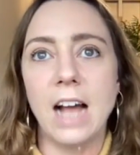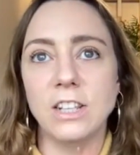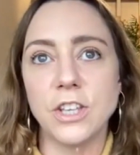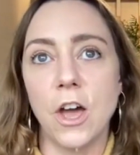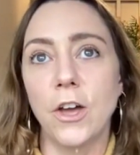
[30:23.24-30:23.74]

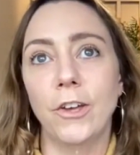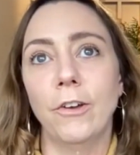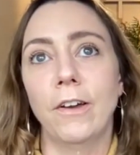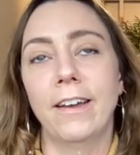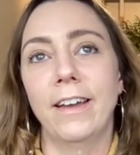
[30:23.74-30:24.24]
so
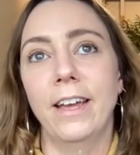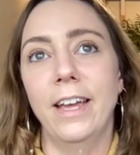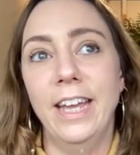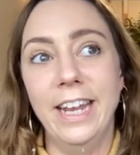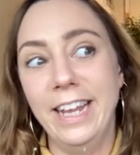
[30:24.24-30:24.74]

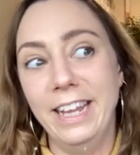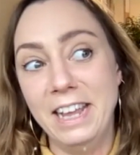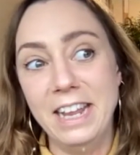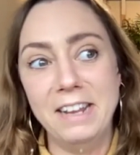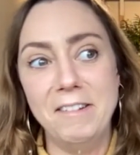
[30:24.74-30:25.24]

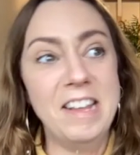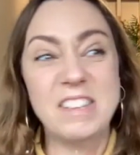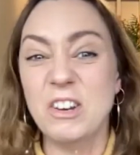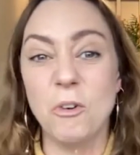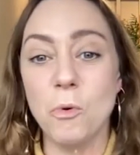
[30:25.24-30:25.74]
it
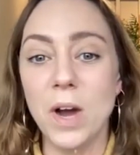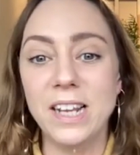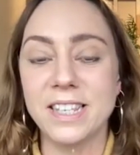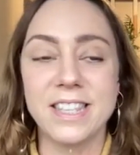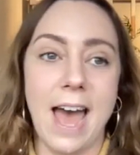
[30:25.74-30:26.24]
isn't
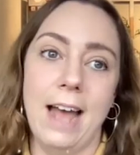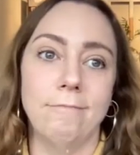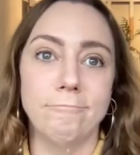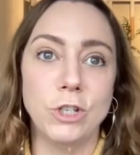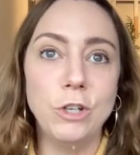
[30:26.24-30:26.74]
always that
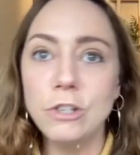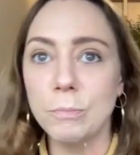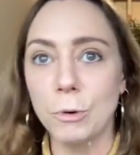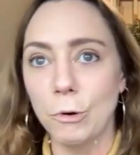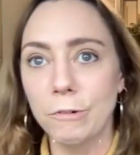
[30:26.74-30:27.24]

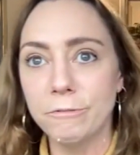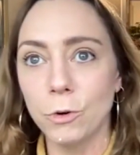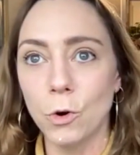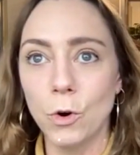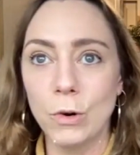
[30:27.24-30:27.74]
suitable
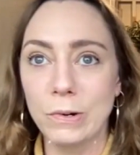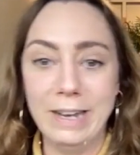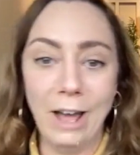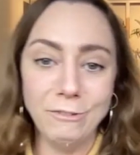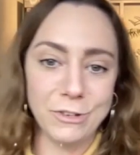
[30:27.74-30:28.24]
for
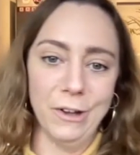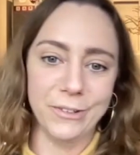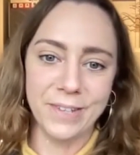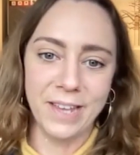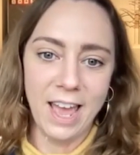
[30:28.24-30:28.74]
lifestyles.